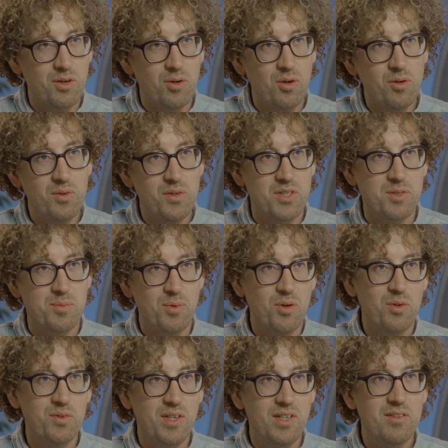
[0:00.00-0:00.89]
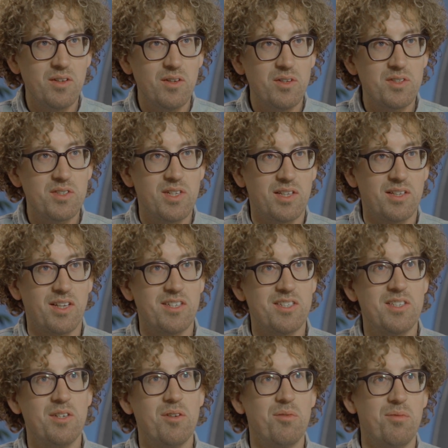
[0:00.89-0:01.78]
are all the small details that
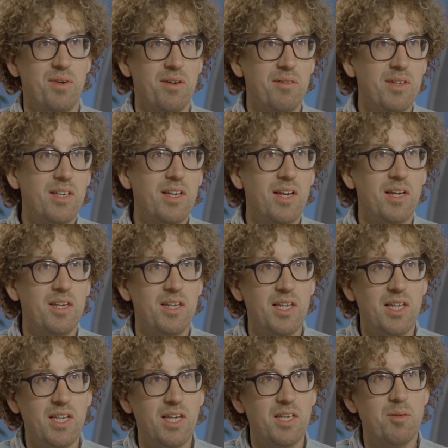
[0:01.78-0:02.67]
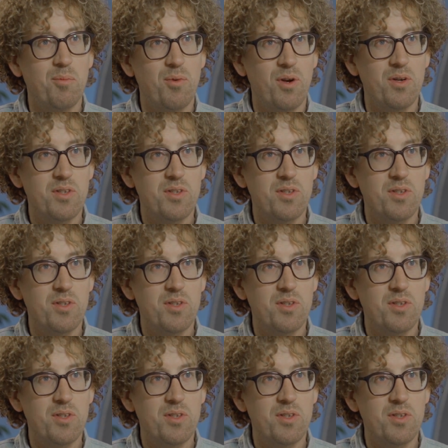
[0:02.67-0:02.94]
can still vary in the, in the